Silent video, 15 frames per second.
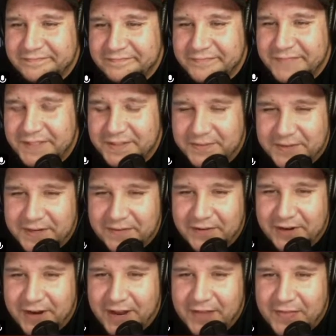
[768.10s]
Since we
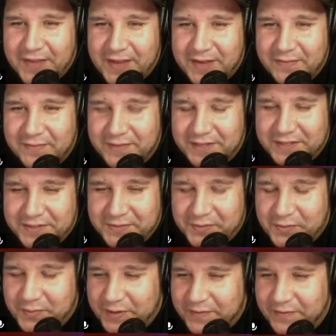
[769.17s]
never got possible. that, but it just
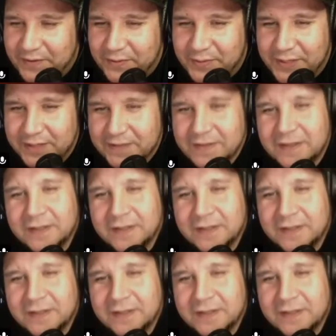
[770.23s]
won't be for a belt.